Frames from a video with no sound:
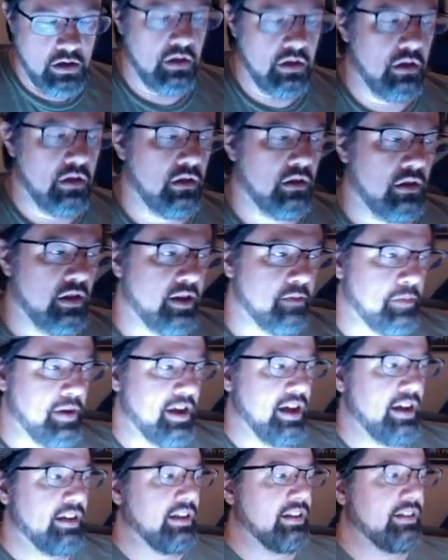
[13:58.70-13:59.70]
Light
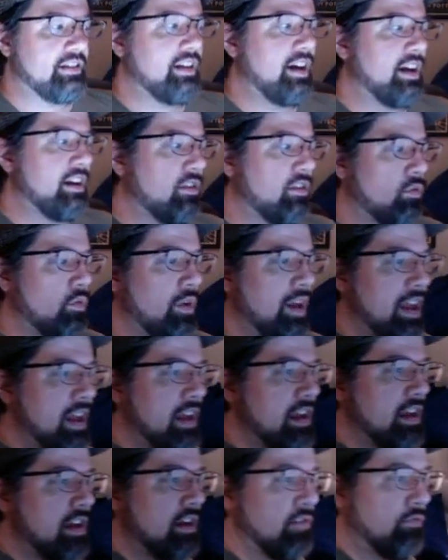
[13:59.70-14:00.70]
pad gets out of the way.
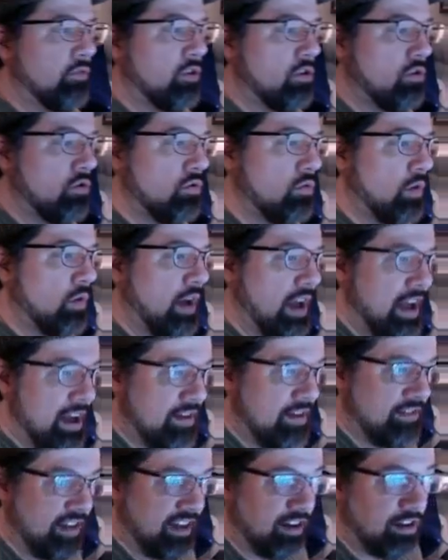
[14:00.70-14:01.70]
If you have
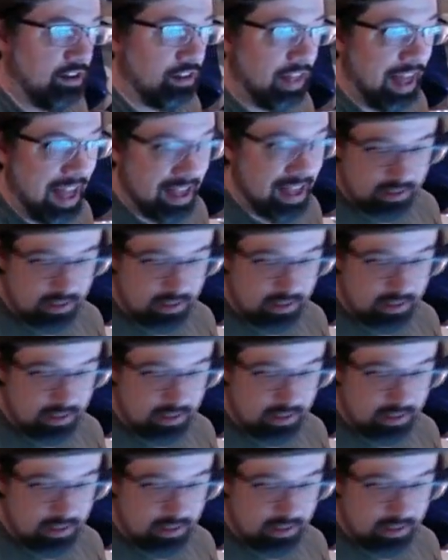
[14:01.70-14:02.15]
a glass